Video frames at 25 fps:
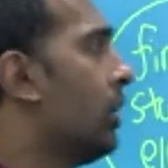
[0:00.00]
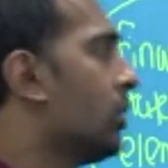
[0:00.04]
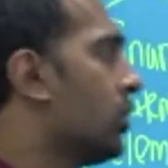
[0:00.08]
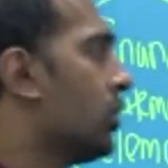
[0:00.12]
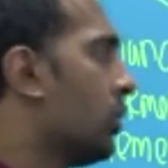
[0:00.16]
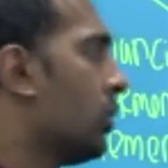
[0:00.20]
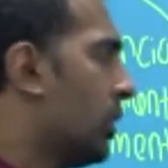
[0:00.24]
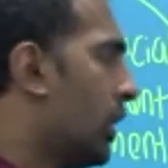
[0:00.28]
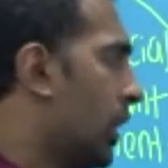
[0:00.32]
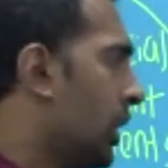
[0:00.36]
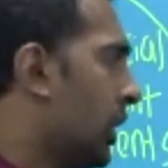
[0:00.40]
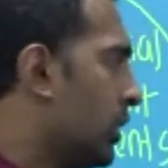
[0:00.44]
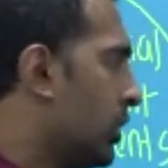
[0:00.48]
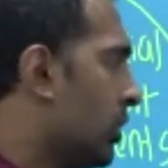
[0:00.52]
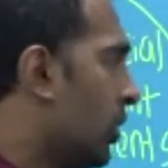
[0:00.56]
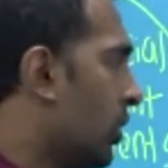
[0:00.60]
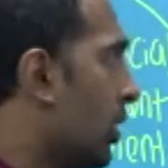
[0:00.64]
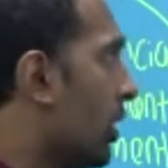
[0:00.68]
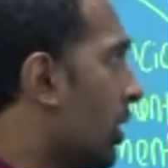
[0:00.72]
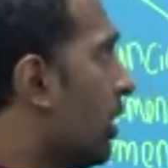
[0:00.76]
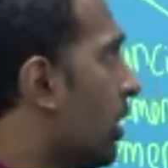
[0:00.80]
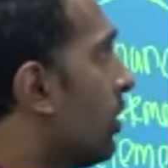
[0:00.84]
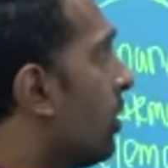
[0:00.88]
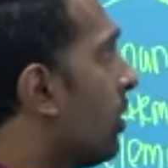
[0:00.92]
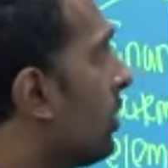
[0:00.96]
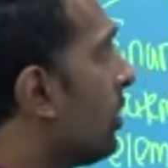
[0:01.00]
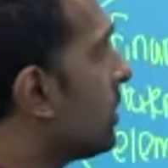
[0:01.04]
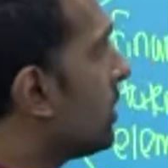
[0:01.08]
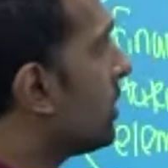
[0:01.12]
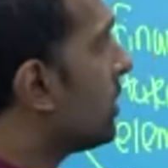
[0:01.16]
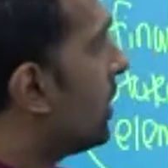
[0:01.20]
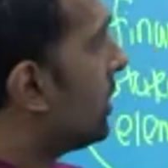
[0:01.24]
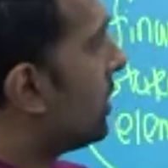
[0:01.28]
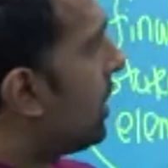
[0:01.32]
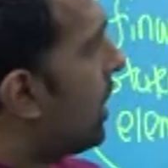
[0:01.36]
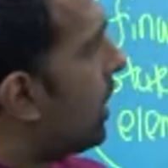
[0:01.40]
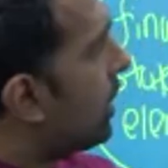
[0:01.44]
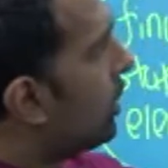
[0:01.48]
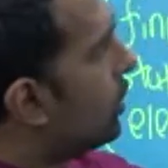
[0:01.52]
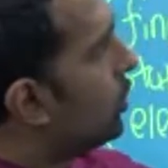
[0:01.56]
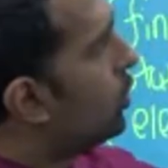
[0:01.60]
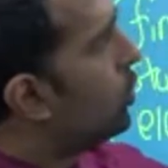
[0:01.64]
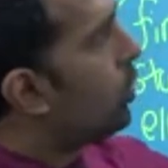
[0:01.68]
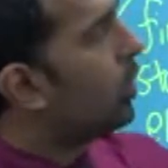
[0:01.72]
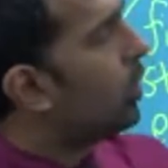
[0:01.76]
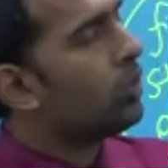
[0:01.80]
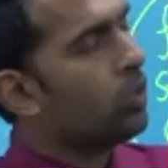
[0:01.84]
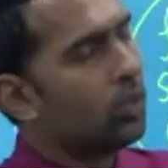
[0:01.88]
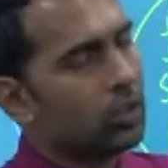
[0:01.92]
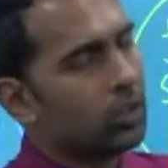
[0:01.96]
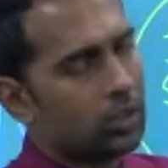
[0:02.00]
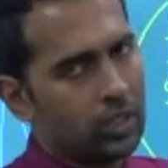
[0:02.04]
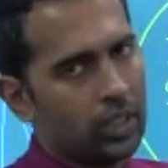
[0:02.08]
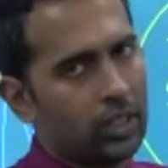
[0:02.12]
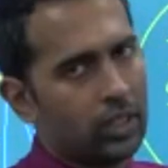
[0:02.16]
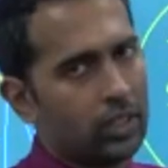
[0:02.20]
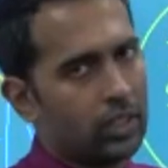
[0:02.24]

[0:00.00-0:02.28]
So the historical cost is the actual cost